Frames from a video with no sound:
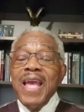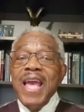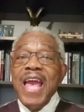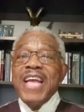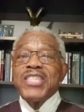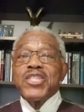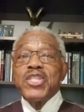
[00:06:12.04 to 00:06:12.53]

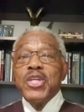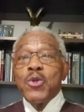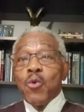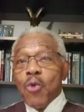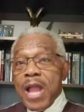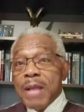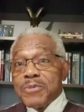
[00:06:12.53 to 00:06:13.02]
as he
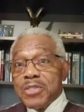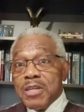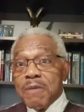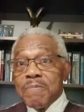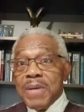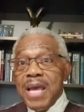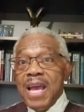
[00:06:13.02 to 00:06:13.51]
wraps
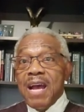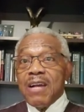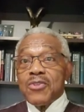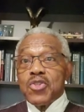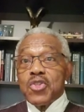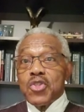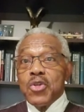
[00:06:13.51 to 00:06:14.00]
up our
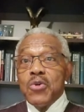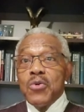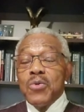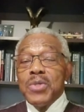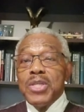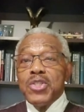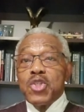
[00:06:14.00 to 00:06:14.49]

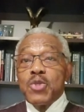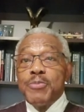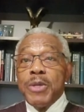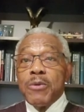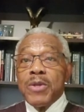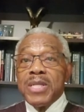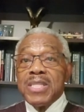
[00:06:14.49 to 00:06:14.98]
soul and
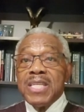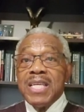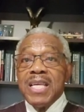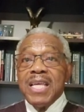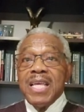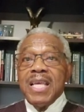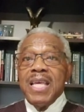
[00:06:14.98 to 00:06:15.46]
spirit
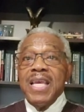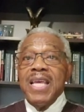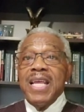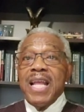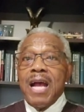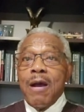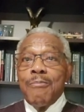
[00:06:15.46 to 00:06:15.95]

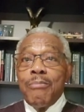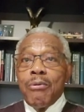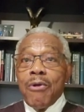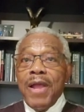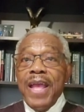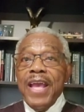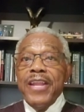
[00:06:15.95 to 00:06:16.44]
in our
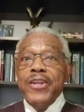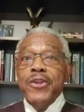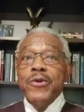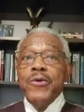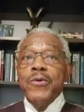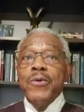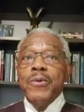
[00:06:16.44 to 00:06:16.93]
brand
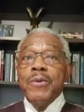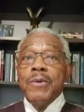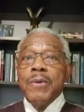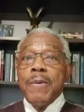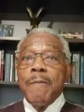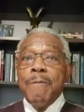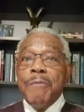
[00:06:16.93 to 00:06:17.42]
new
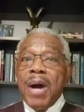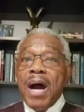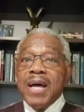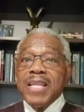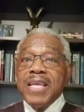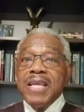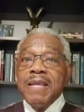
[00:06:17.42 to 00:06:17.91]

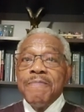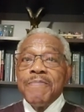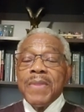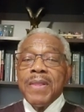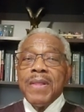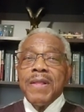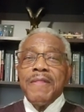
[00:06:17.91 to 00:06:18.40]
body
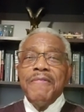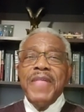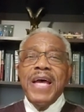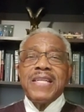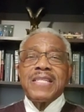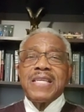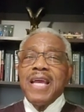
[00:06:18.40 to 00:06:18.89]

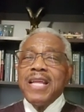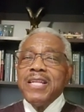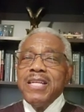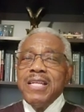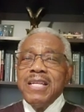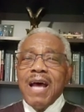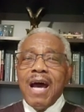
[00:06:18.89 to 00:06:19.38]
that
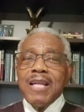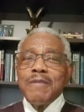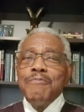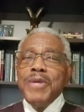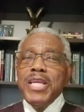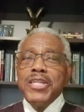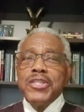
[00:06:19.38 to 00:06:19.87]
cannot
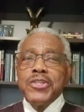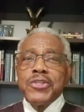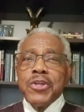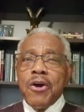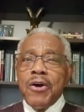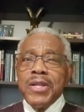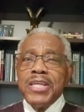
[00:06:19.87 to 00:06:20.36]
be
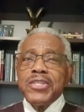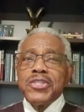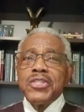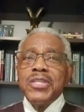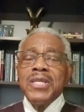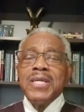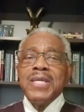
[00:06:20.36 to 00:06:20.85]
tarnished